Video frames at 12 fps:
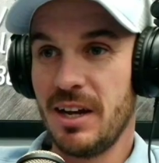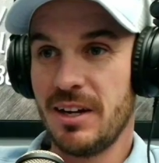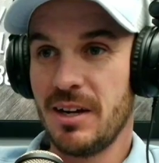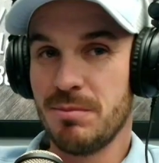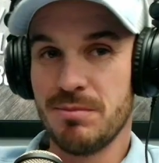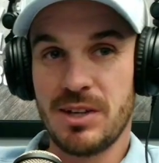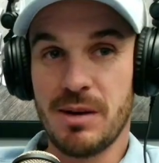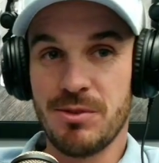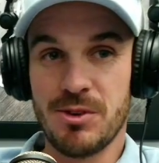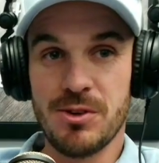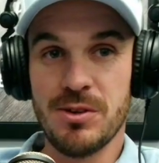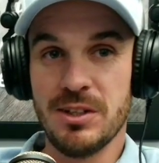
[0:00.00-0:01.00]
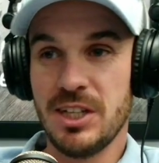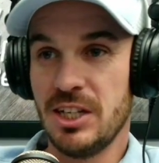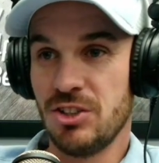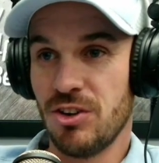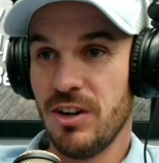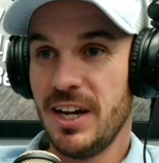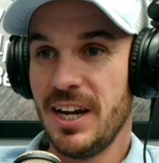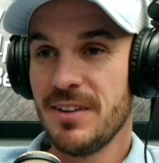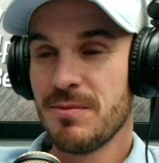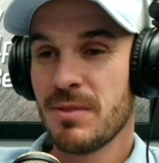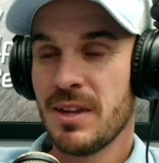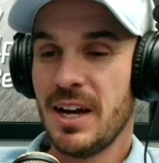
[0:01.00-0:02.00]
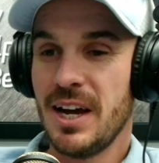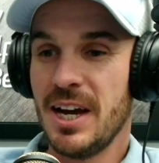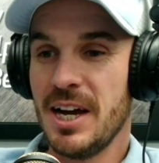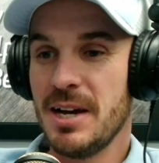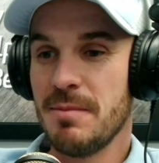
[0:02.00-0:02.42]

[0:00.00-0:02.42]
come through and try it. I